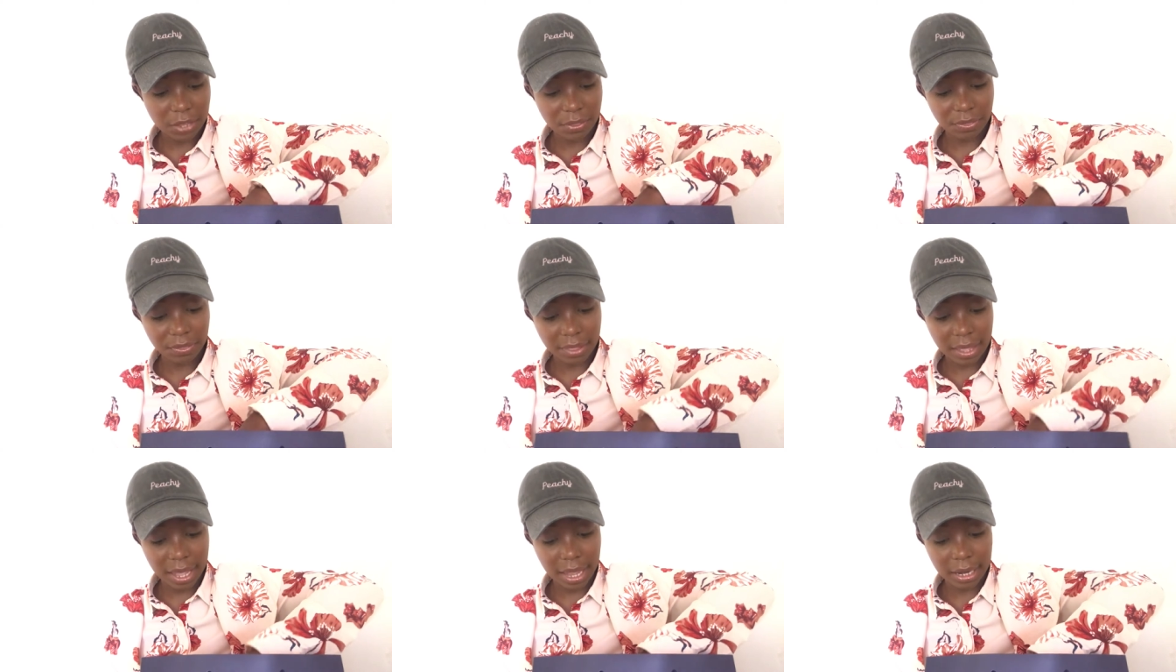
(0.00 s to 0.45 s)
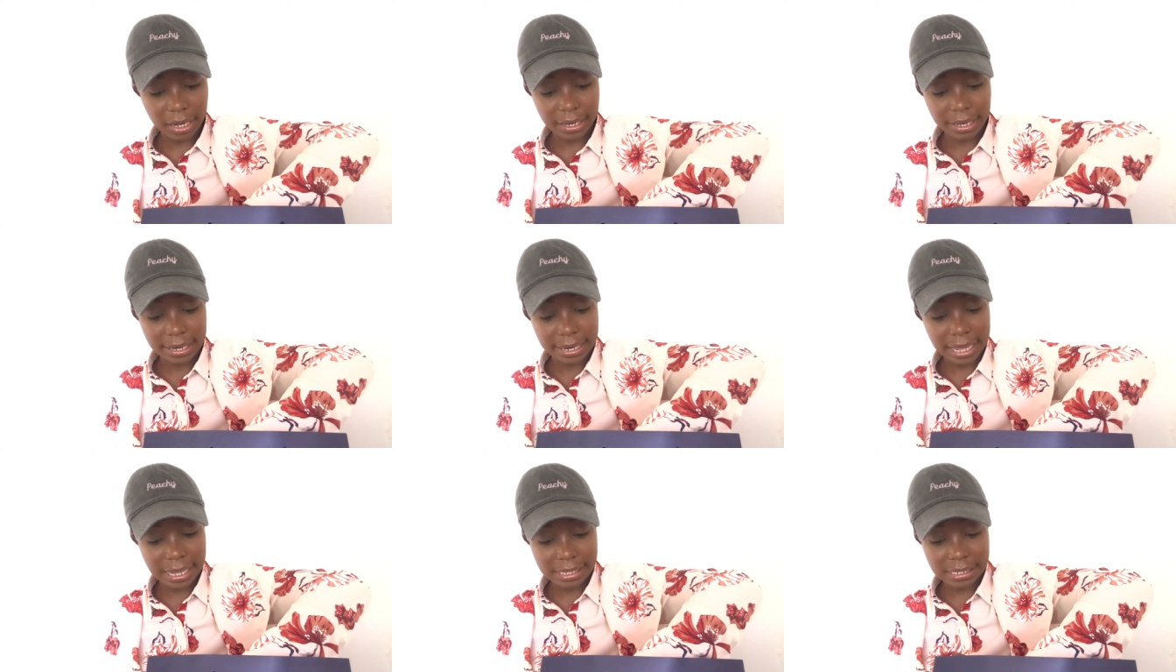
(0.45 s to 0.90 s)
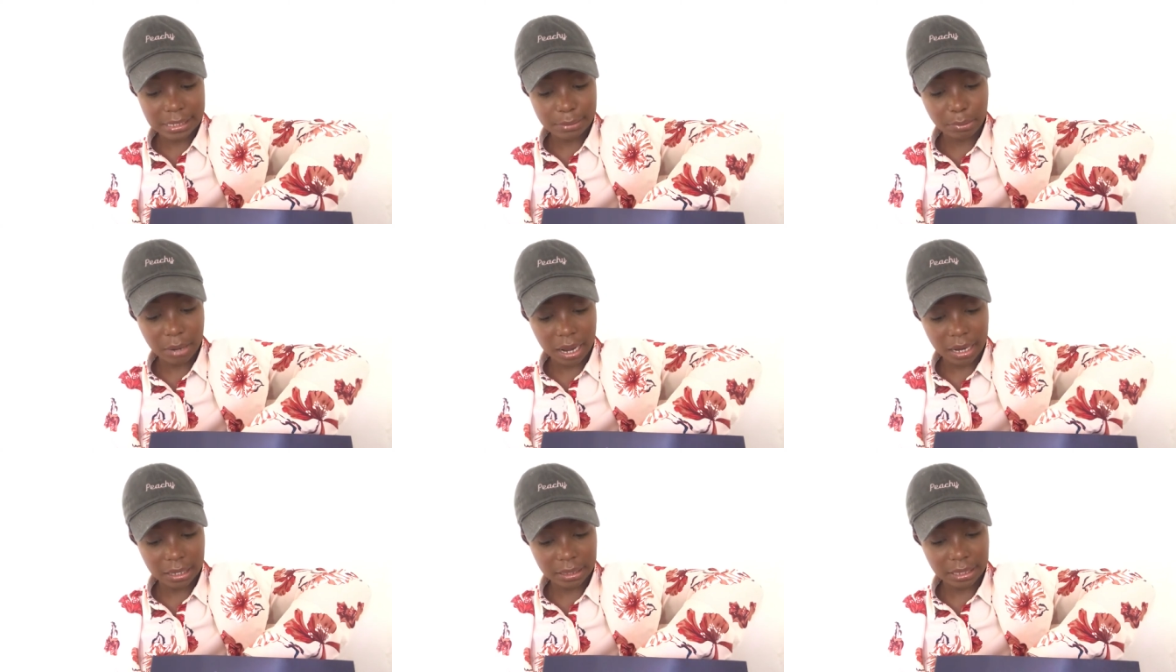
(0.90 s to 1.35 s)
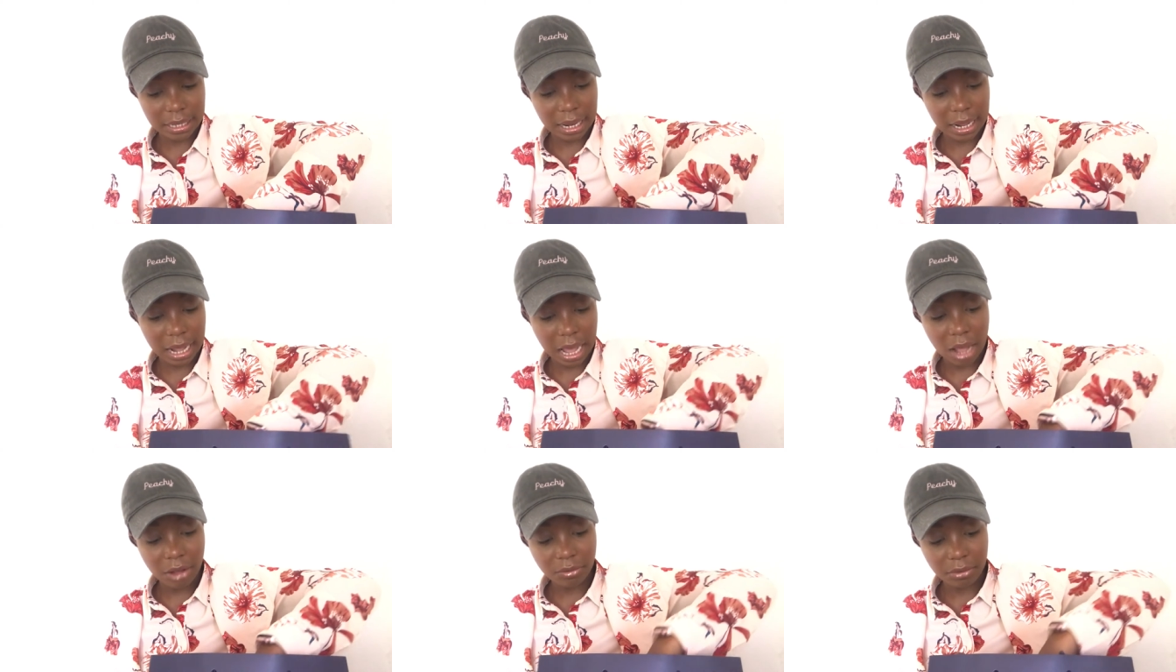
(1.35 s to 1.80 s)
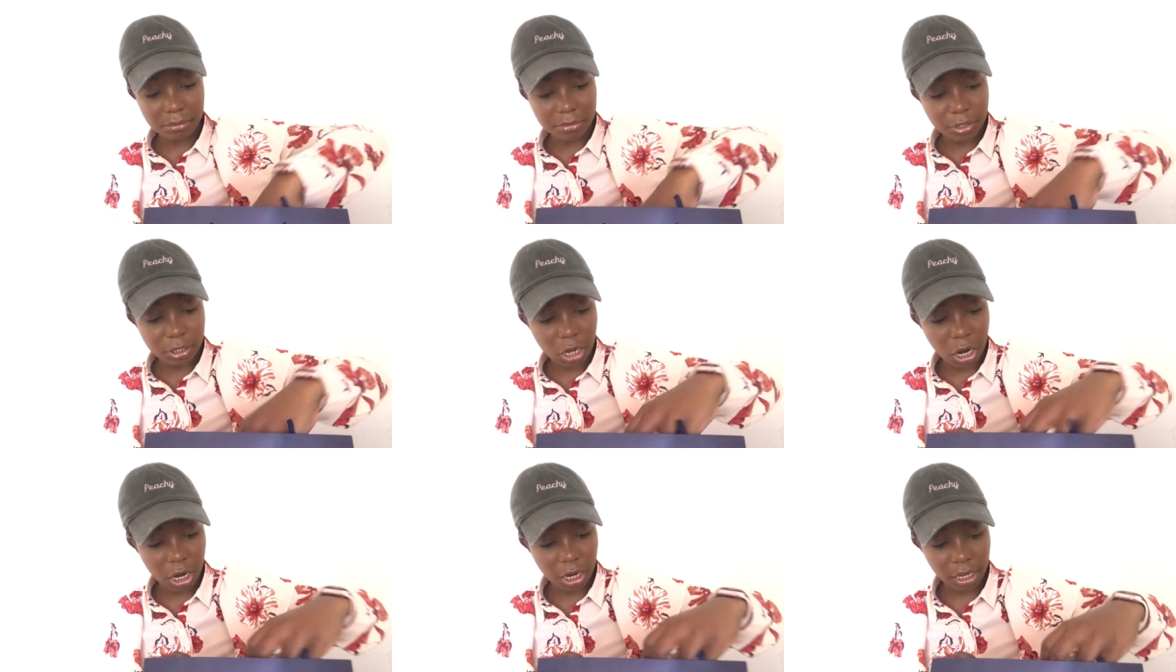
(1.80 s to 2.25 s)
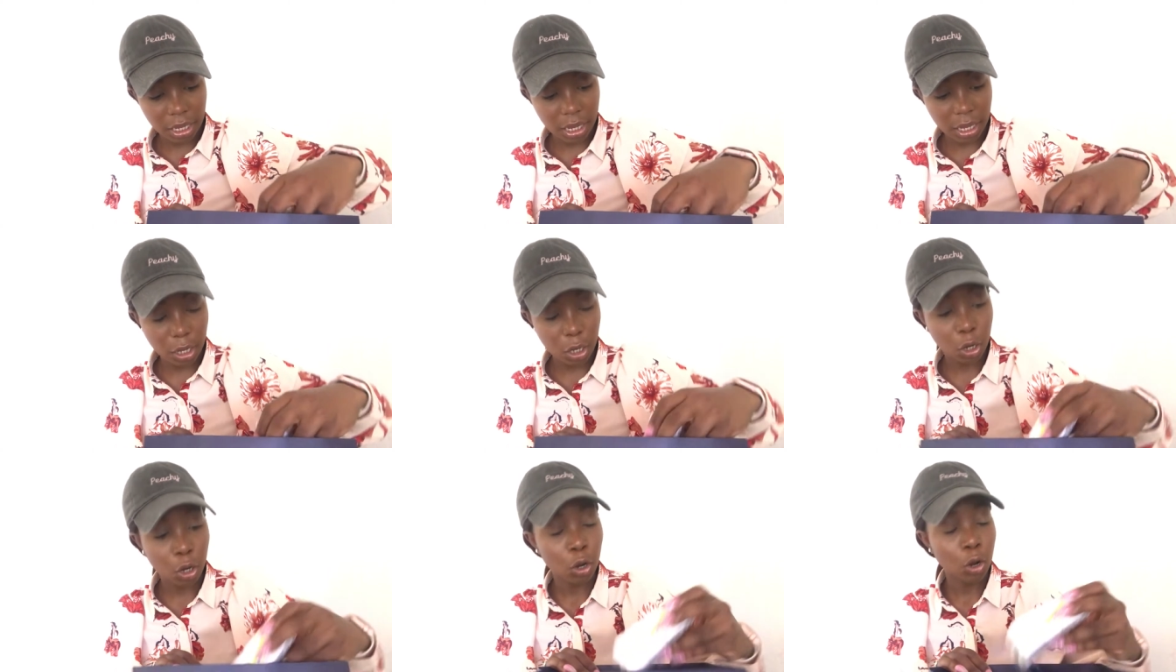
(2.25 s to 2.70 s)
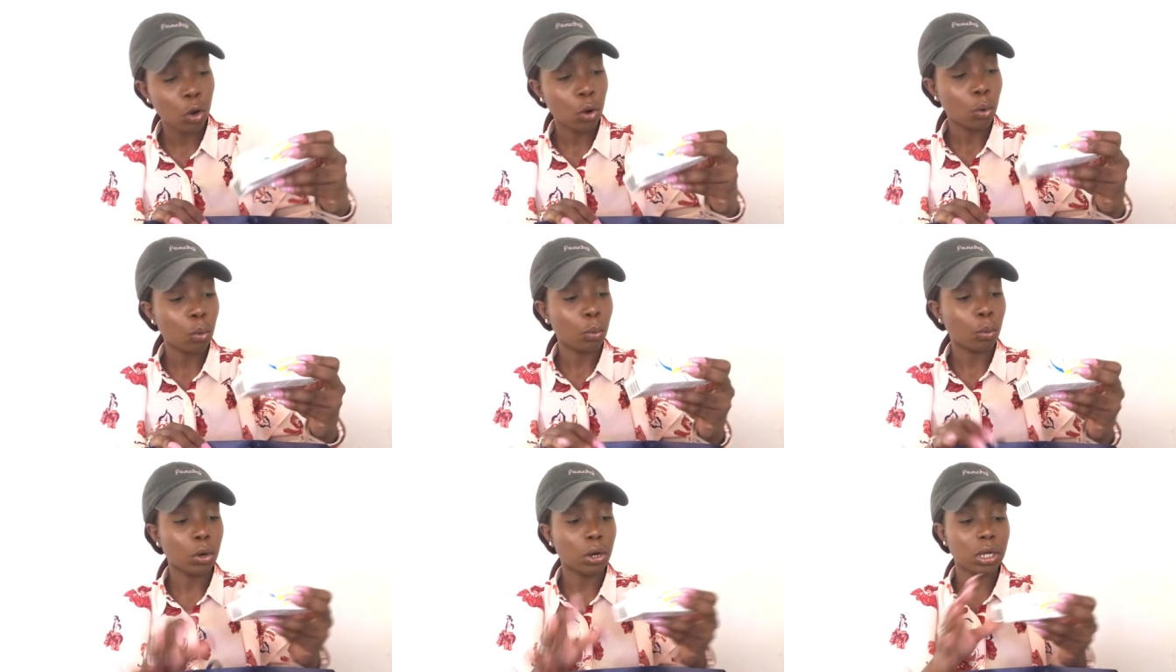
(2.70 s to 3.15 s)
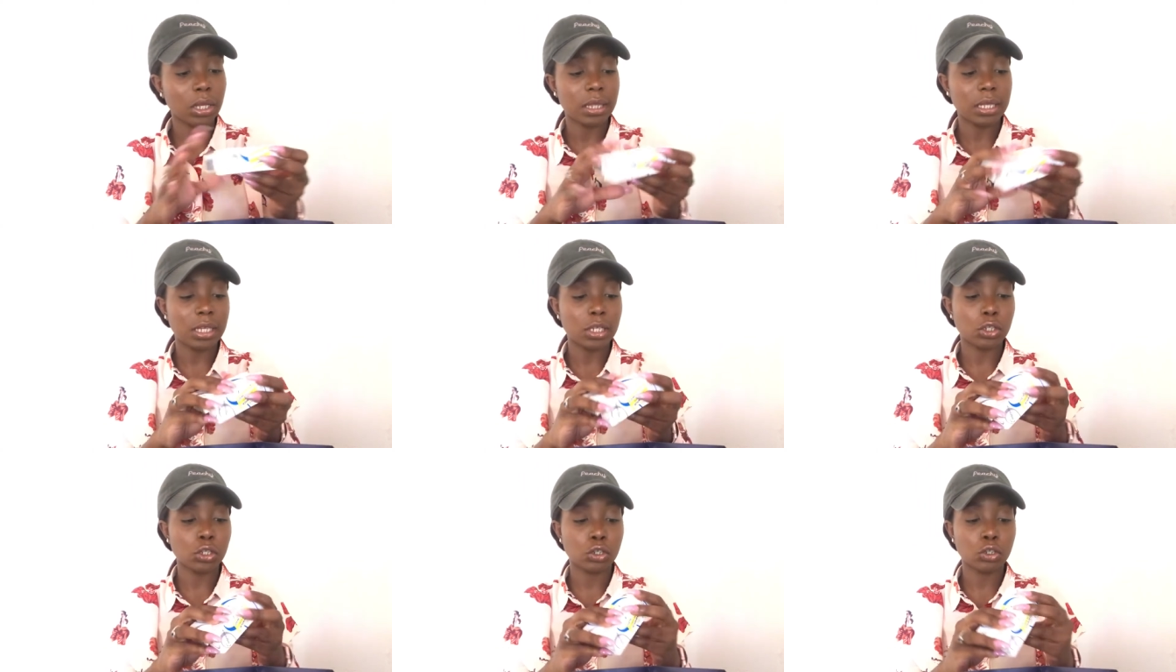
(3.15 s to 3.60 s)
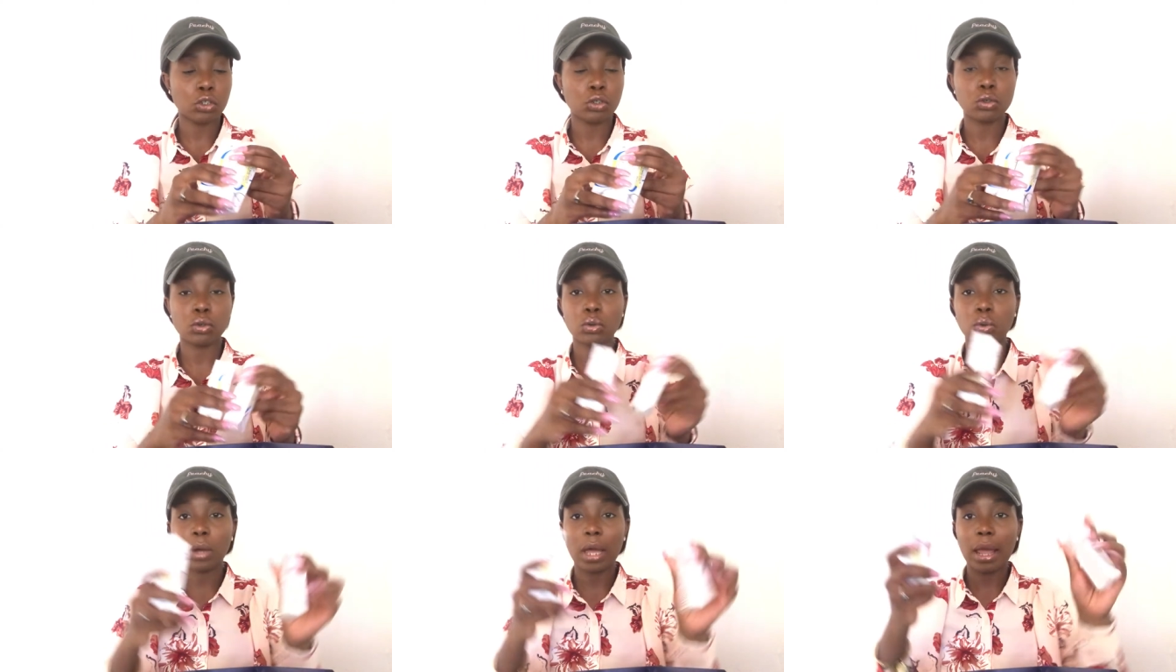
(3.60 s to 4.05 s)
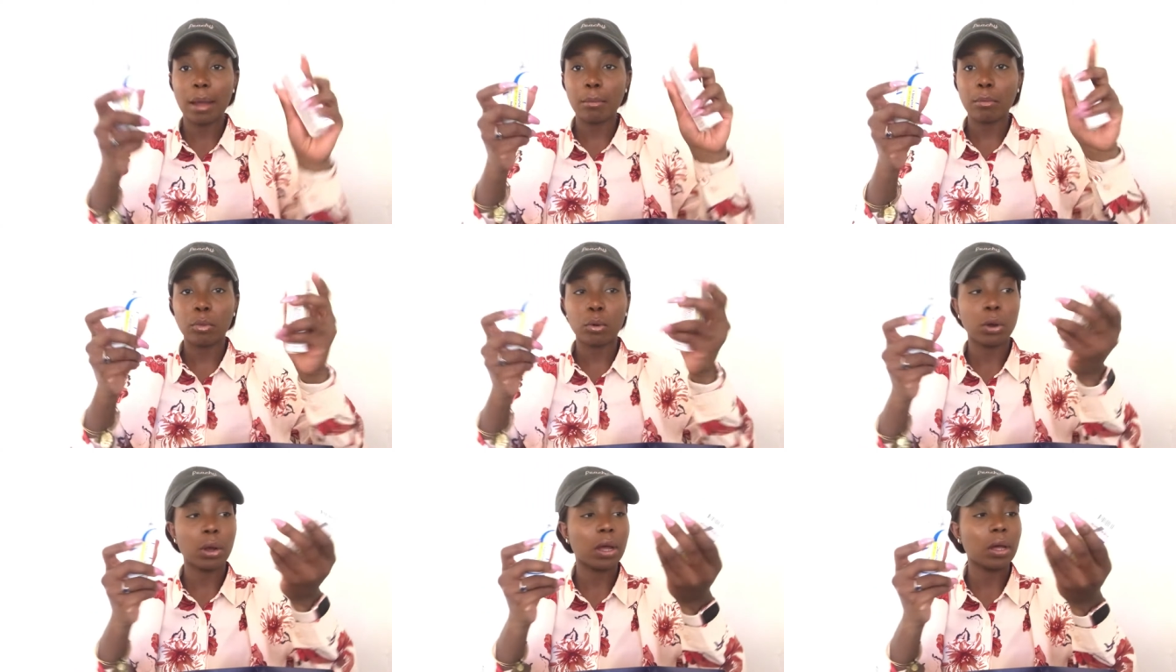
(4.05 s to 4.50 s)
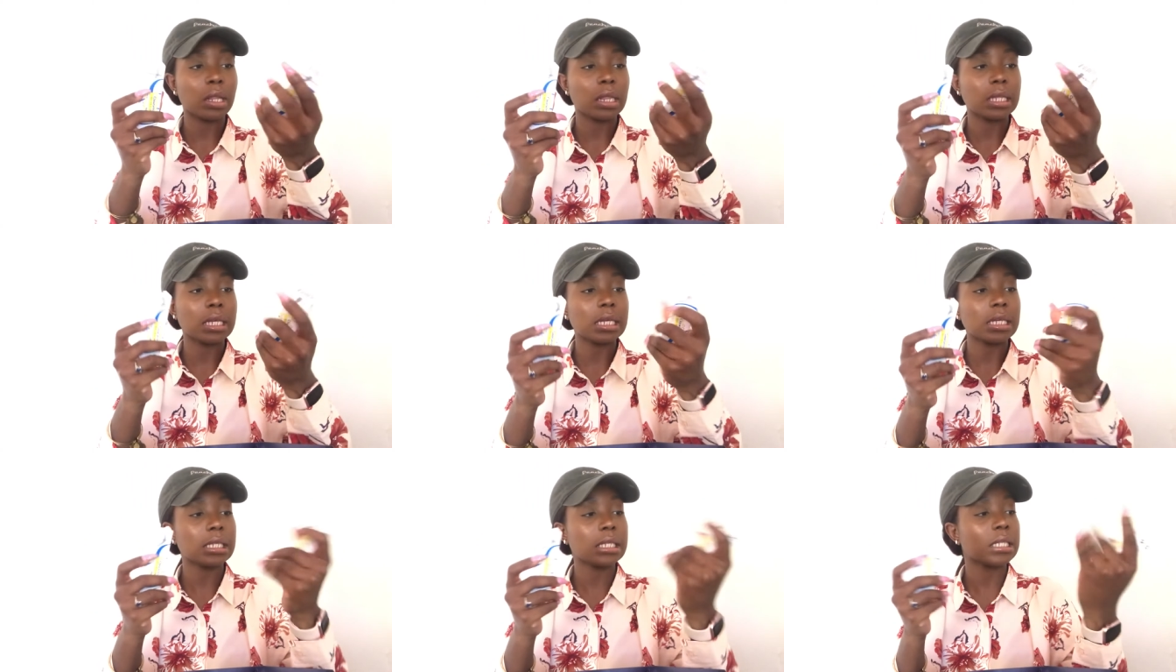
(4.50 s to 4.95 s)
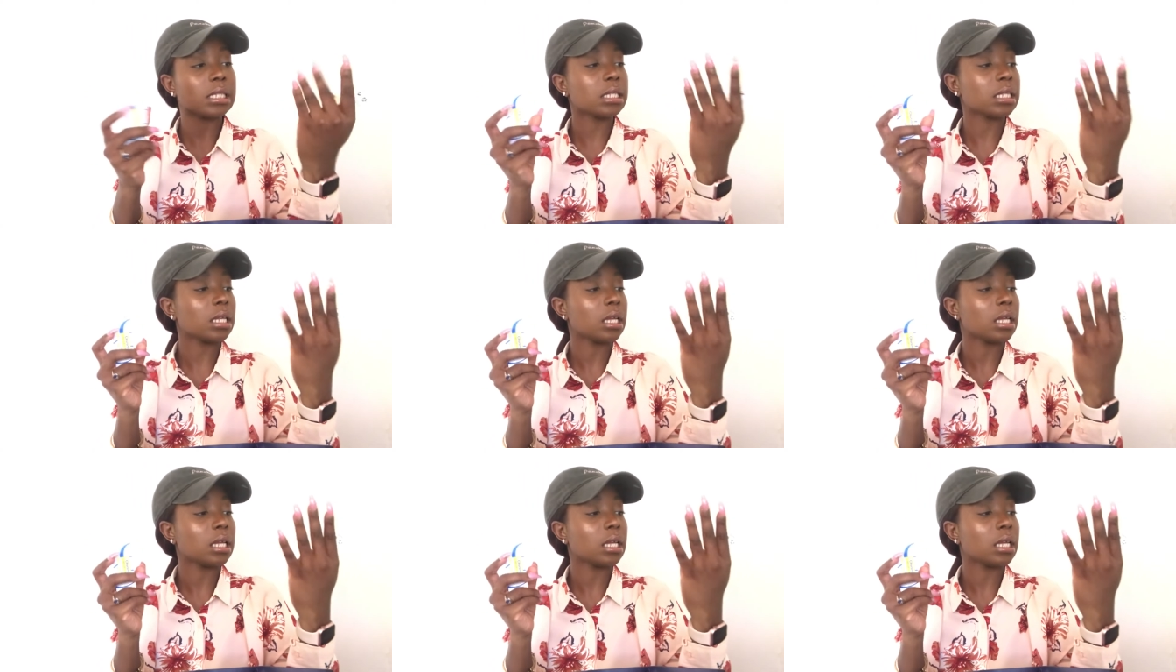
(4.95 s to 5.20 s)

And then the next product that I got from Target were these two Embryolisse